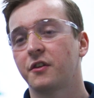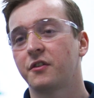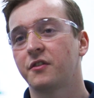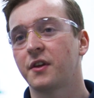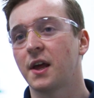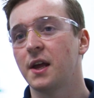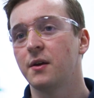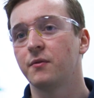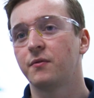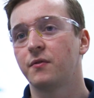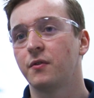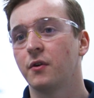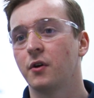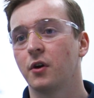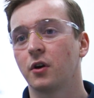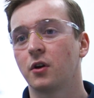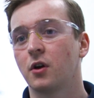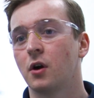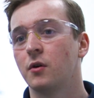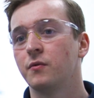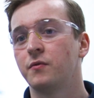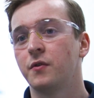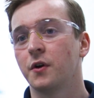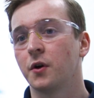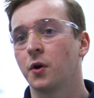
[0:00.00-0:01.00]
the same for
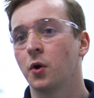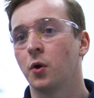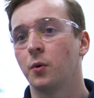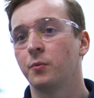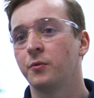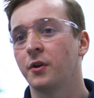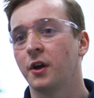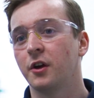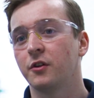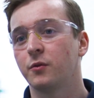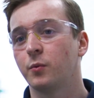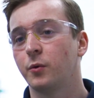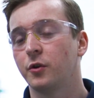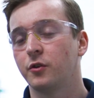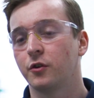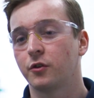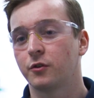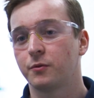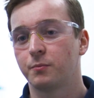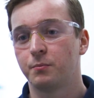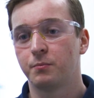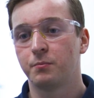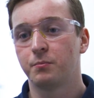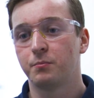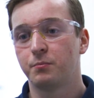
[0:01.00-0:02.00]
config updates. We
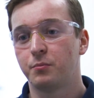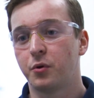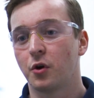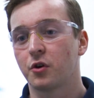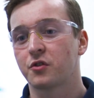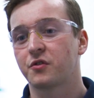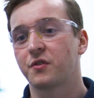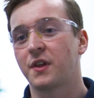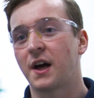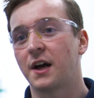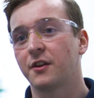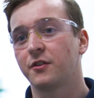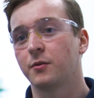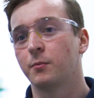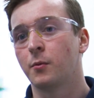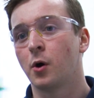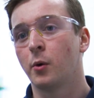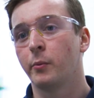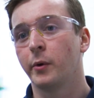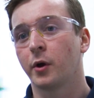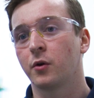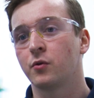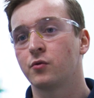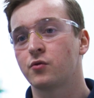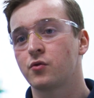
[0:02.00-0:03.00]
just push that to
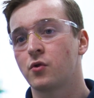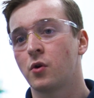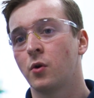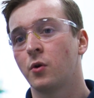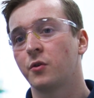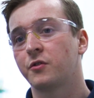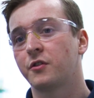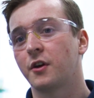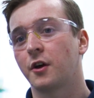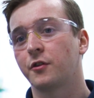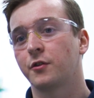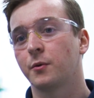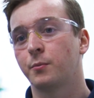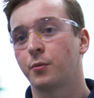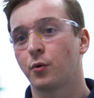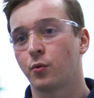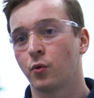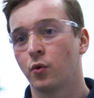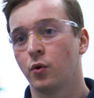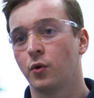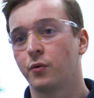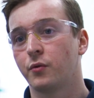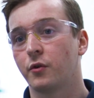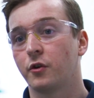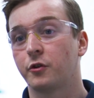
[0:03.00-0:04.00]
MobiControl, set up a
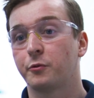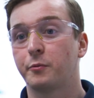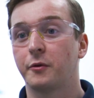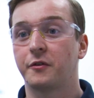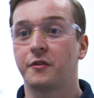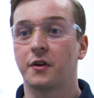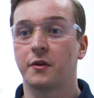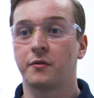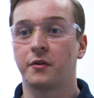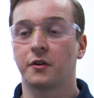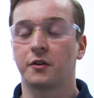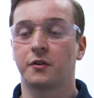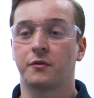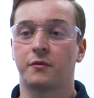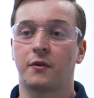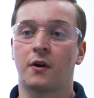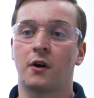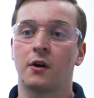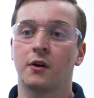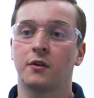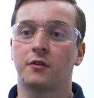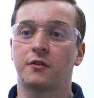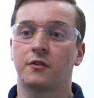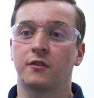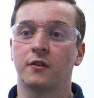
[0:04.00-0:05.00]
rule for a specific
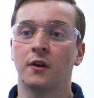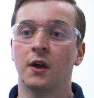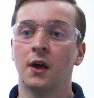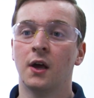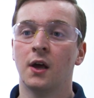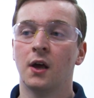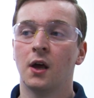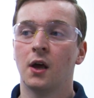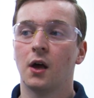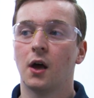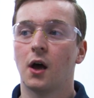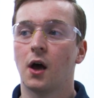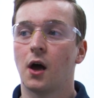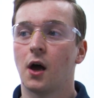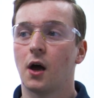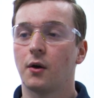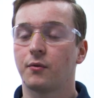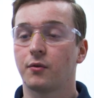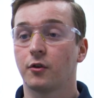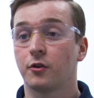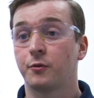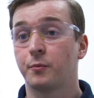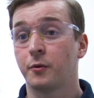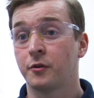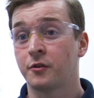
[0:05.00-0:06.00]
device,
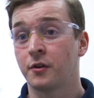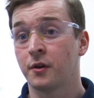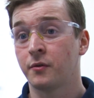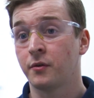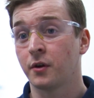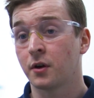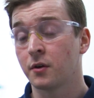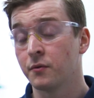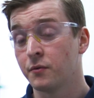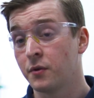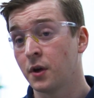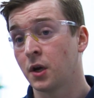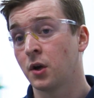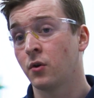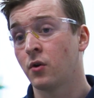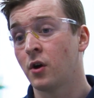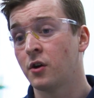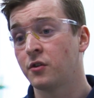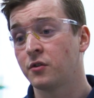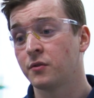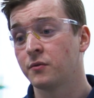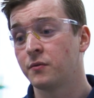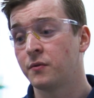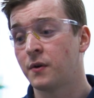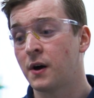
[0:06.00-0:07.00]
for a specific
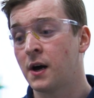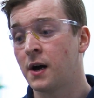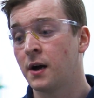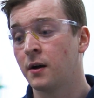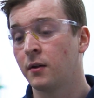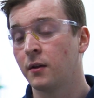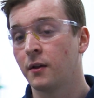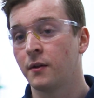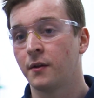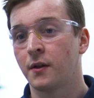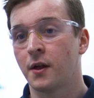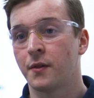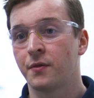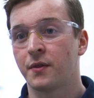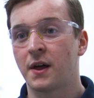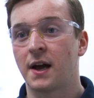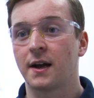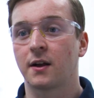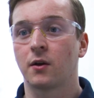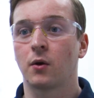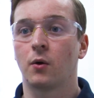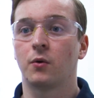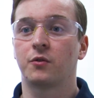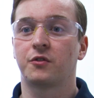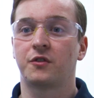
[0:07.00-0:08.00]
configuration file, and then
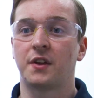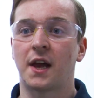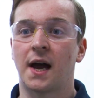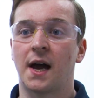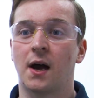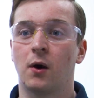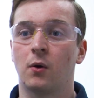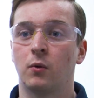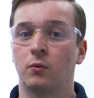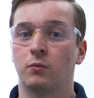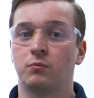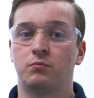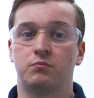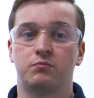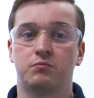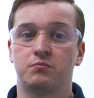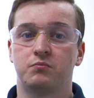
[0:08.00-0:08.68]
that goes down.